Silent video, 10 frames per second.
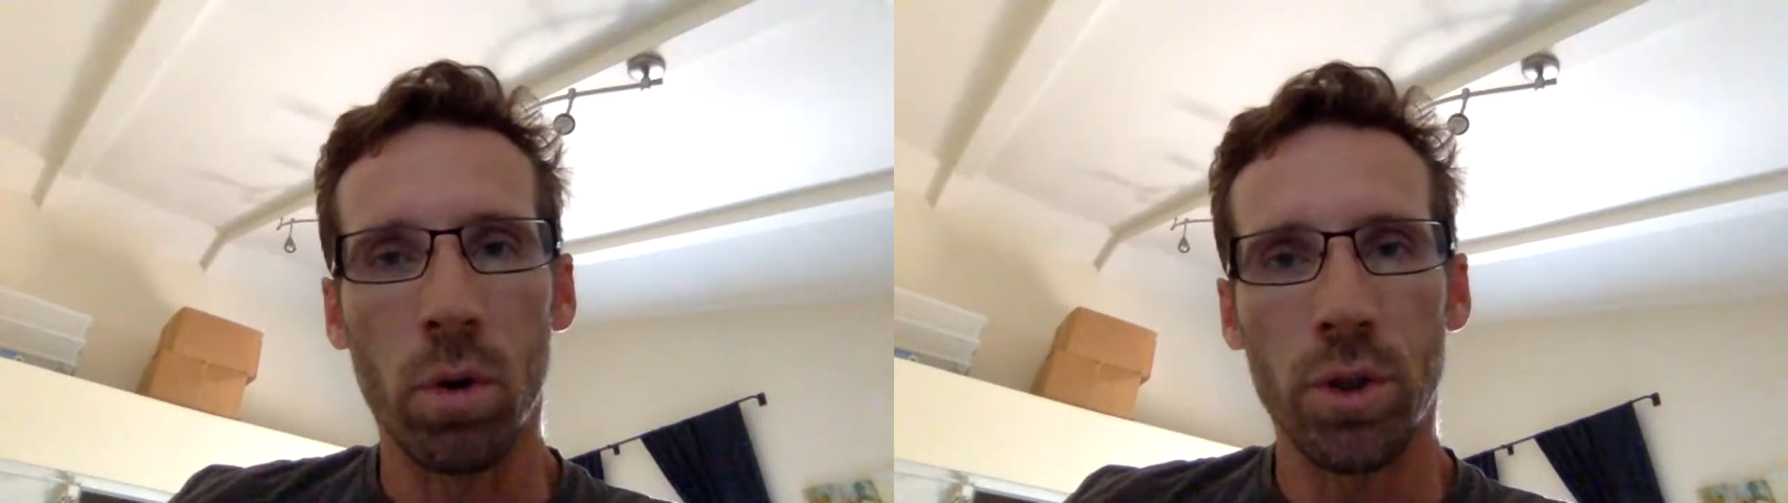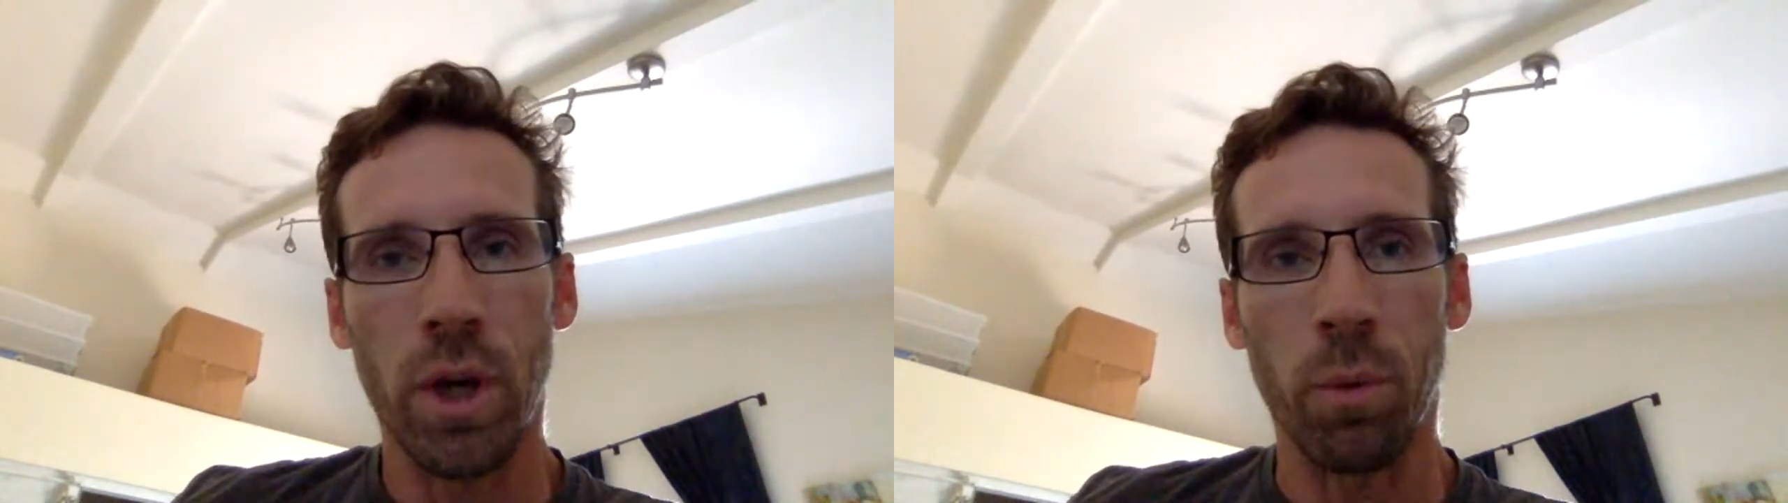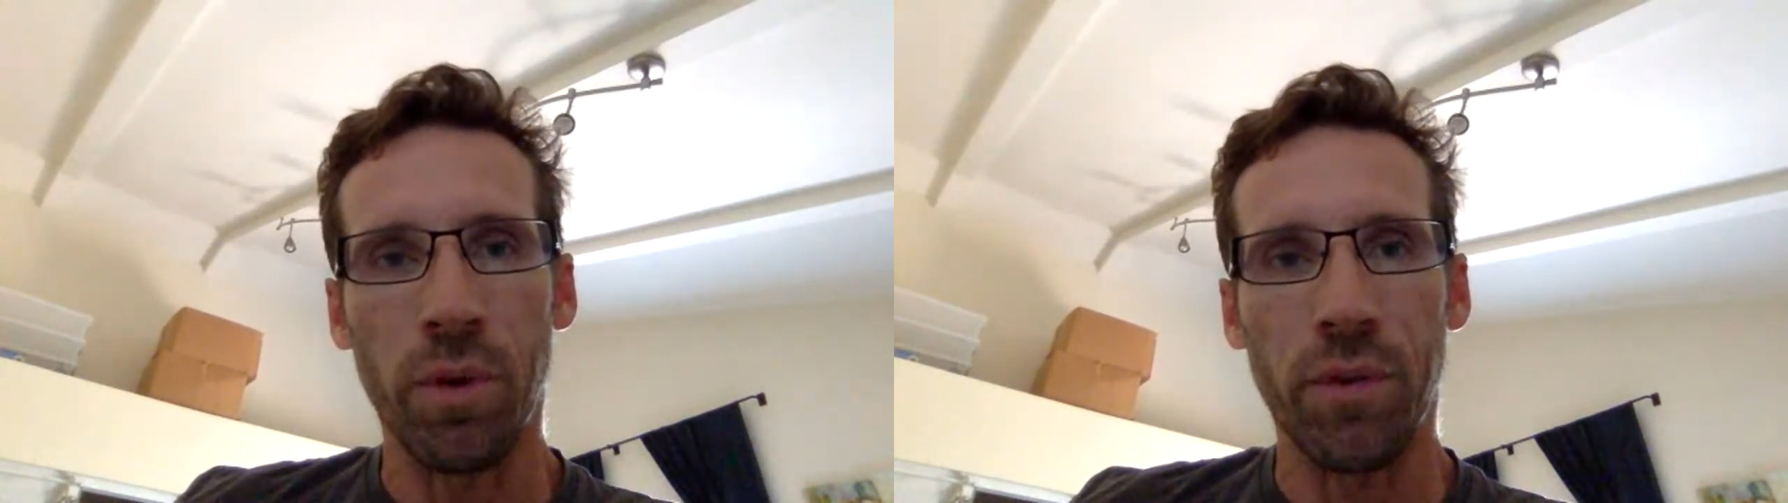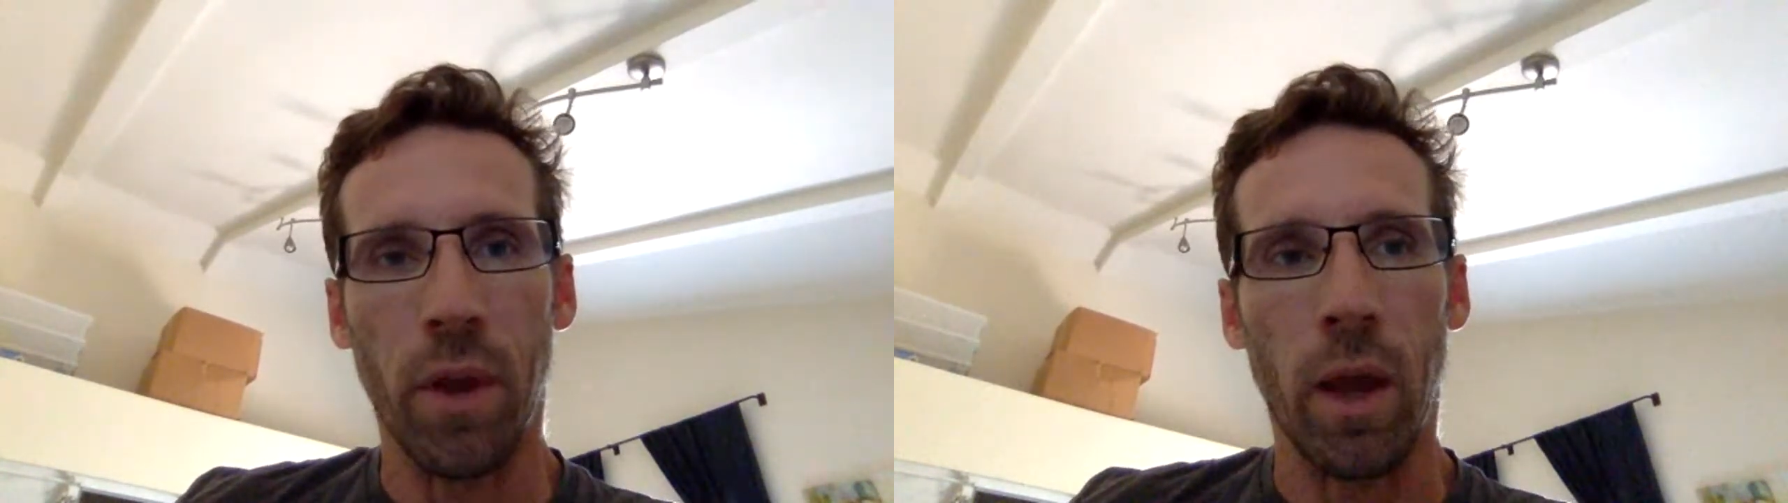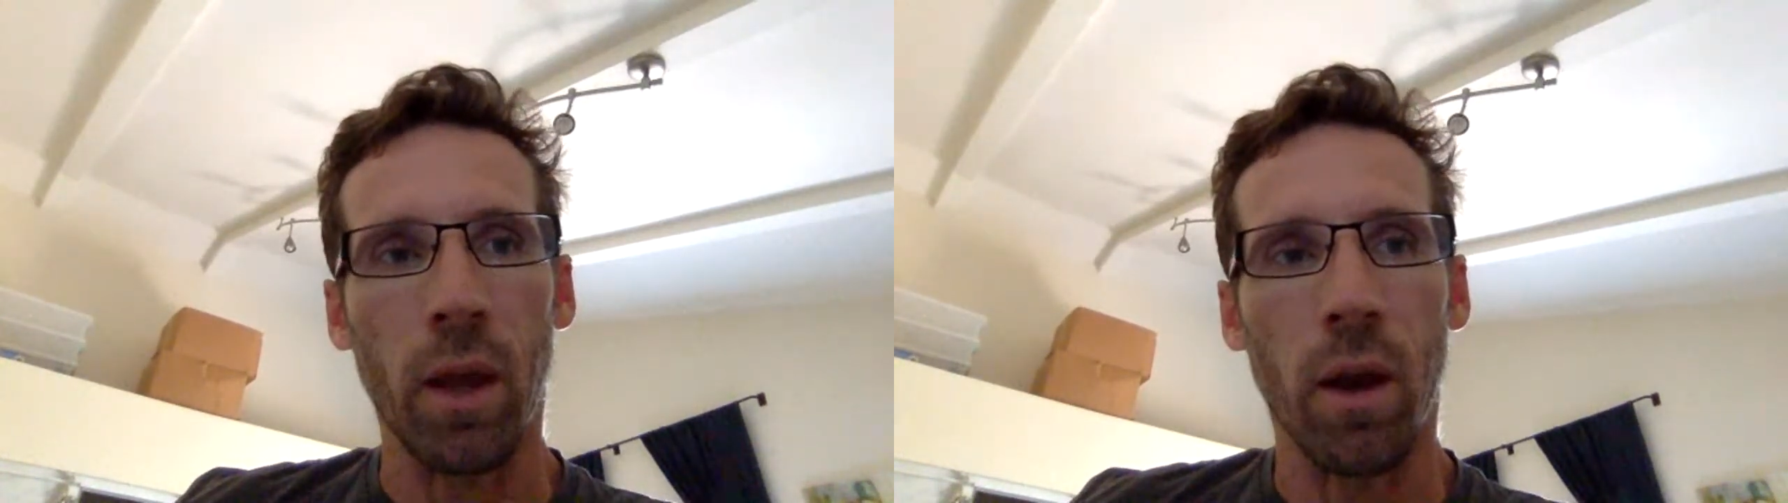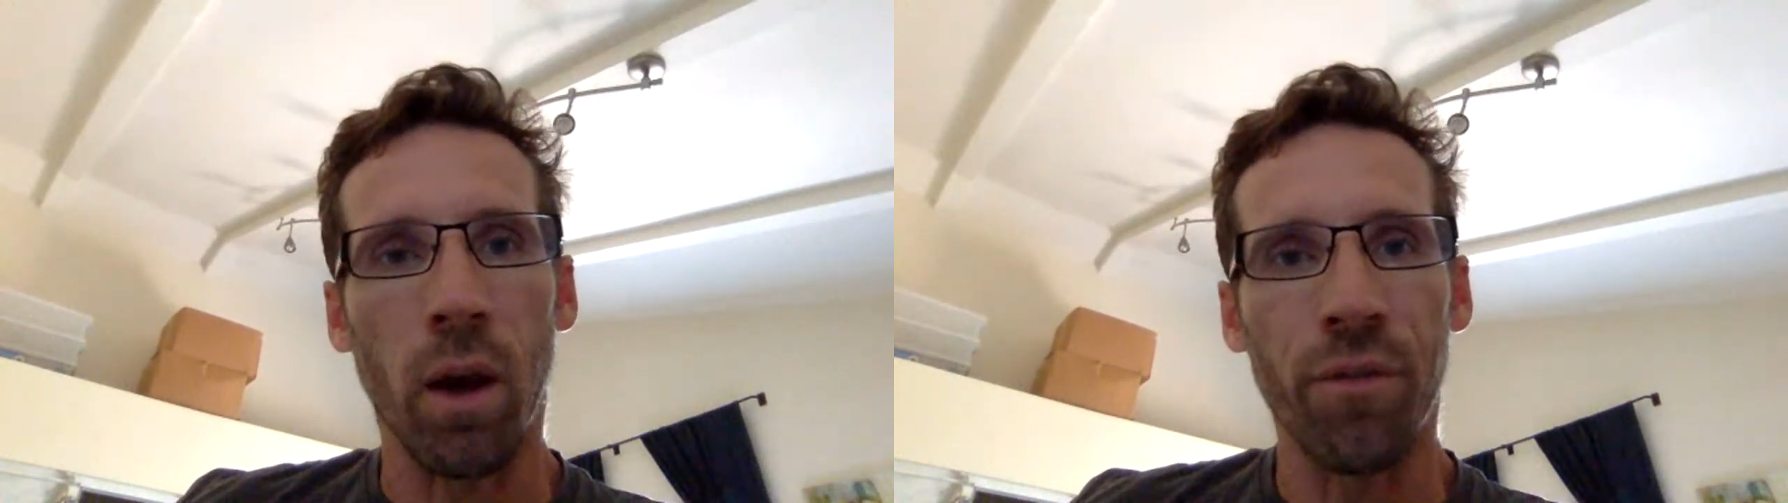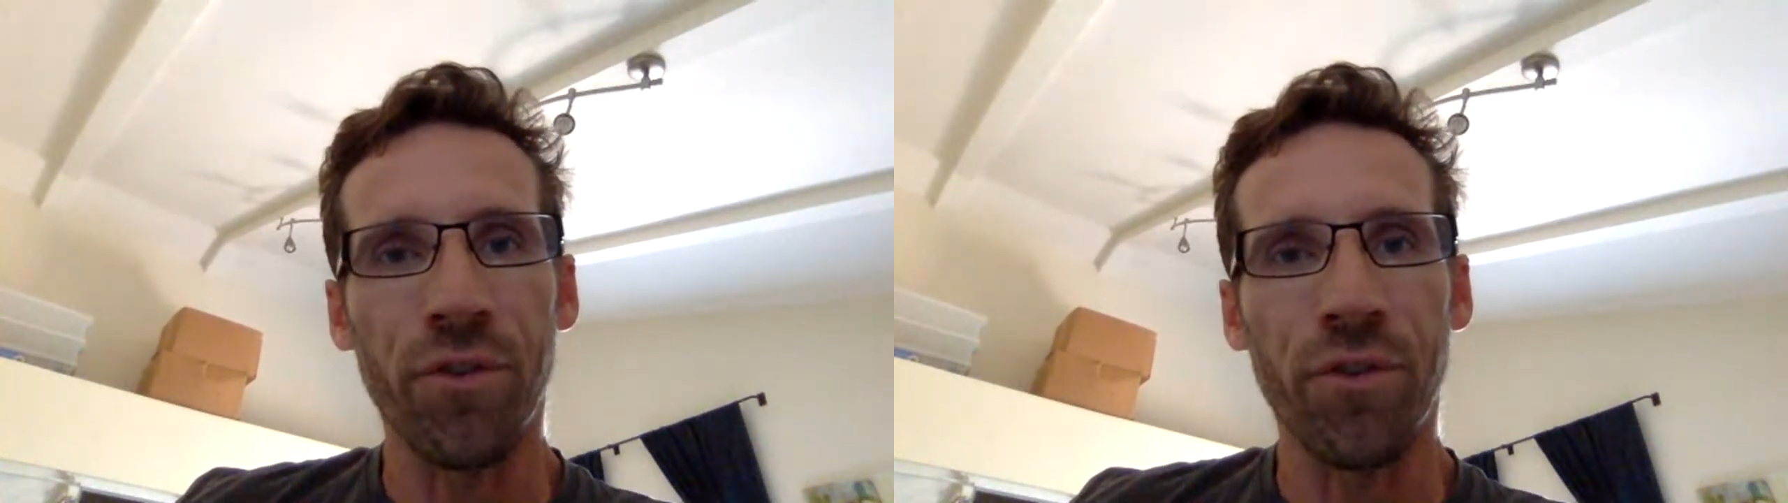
shall we say, of